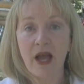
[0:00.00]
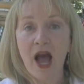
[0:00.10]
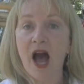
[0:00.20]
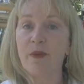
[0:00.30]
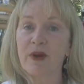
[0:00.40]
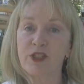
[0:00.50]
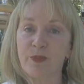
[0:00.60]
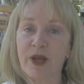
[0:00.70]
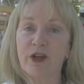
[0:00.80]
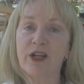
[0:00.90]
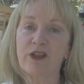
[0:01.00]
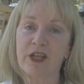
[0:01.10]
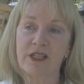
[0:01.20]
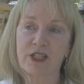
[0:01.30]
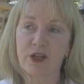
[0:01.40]
how much better could
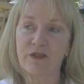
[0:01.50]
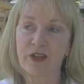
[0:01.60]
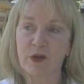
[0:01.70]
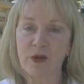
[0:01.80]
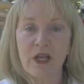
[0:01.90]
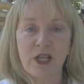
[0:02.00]
they serve you?